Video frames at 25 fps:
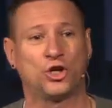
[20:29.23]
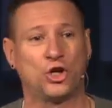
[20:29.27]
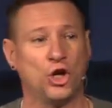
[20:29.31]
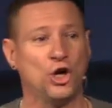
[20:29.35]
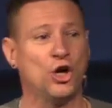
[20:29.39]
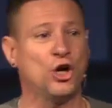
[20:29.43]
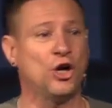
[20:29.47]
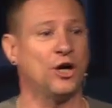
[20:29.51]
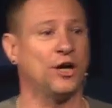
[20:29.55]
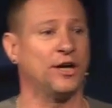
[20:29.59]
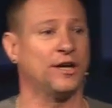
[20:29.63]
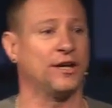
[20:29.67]

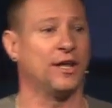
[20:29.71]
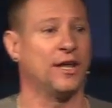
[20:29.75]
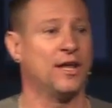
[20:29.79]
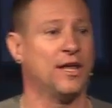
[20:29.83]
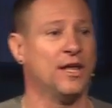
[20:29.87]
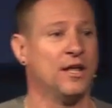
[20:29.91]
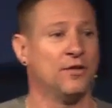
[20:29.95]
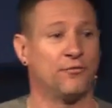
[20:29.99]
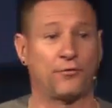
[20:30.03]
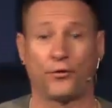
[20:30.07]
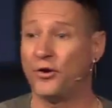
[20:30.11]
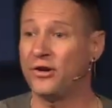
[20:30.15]
good.
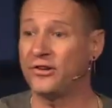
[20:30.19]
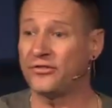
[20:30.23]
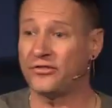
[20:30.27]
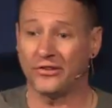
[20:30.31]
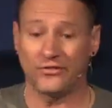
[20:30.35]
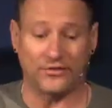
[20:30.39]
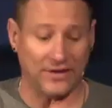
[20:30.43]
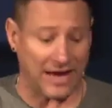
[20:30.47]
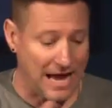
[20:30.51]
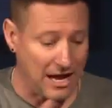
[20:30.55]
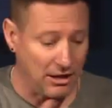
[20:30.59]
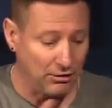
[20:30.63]
For
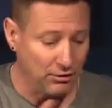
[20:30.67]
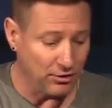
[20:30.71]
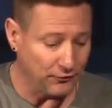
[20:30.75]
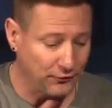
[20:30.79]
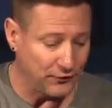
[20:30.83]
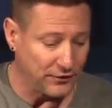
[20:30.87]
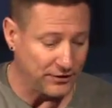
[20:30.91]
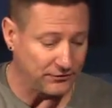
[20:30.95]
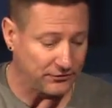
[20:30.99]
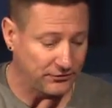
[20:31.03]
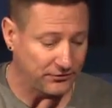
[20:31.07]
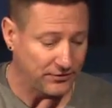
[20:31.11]
instance,
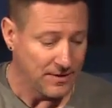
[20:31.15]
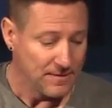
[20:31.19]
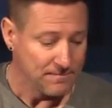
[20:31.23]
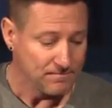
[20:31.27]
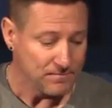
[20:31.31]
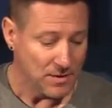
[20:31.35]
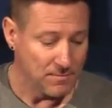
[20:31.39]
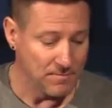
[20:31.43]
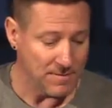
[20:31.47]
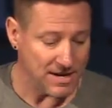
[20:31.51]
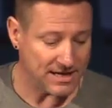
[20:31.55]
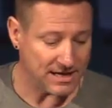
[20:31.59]
elephants
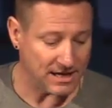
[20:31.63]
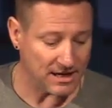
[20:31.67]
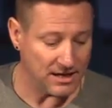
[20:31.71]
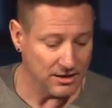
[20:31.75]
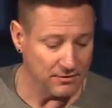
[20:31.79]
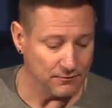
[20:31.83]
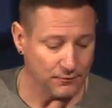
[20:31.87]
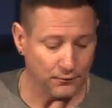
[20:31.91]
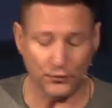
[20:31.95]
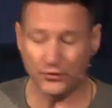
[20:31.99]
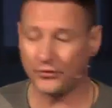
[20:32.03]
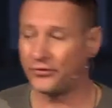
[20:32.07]
make
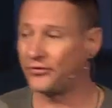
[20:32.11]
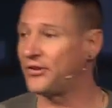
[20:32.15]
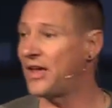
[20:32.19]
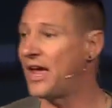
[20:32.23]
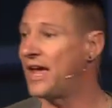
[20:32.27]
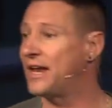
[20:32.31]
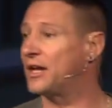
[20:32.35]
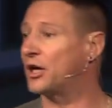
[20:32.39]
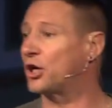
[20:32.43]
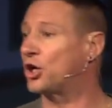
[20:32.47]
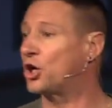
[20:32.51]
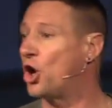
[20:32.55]

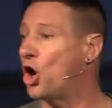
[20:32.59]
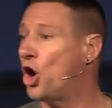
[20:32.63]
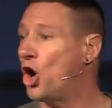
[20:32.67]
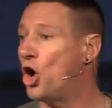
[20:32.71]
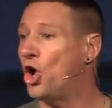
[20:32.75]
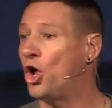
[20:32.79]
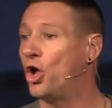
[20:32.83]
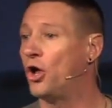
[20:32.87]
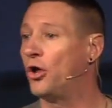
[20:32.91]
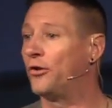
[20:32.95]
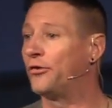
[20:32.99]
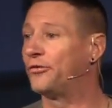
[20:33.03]
infrasonic
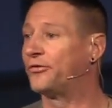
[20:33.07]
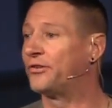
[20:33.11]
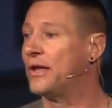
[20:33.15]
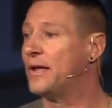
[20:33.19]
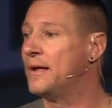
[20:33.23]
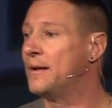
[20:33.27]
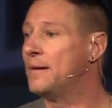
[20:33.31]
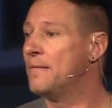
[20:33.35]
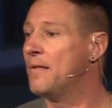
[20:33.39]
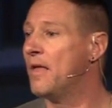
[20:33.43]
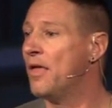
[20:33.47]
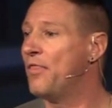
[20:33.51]
calls
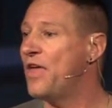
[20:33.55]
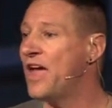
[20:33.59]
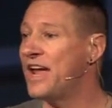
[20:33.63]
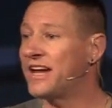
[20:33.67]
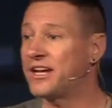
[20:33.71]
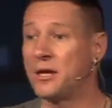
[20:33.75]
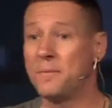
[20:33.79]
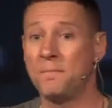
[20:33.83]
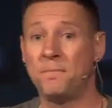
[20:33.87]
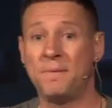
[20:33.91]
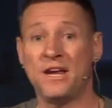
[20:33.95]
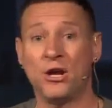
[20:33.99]
that
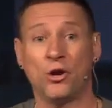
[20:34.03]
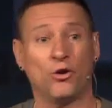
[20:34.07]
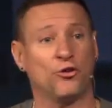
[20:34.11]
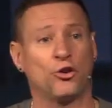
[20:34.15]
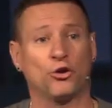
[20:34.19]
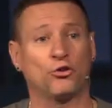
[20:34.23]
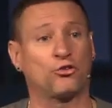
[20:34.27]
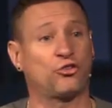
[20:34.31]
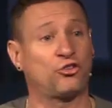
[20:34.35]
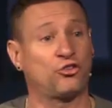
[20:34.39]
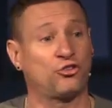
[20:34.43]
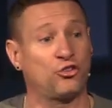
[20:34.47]
can be heard. They're
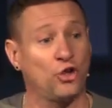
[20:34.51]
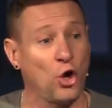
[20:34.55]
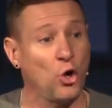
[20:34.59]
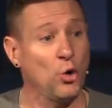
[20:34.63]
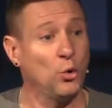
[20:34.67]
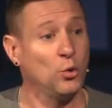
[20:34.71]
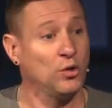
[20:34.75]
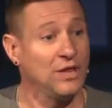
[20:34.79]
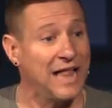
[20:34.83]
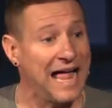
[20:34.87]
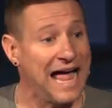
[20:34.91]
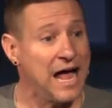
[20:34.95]
so
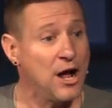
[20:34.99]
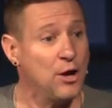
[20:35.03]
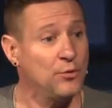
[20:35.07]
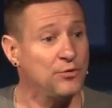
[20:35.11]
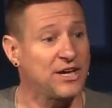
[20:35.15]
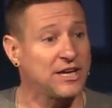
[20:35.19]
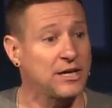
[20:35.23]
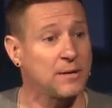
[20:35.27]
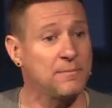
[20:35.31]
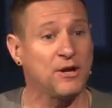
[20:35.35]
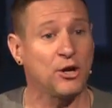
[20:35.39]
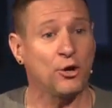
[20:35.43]
loud they
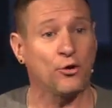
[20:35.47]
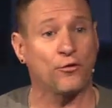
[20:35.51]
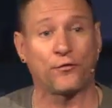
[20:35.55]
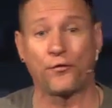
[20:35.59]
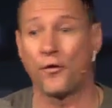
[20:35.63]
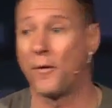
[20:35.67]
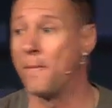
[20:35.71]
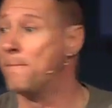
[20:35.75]
can be heard for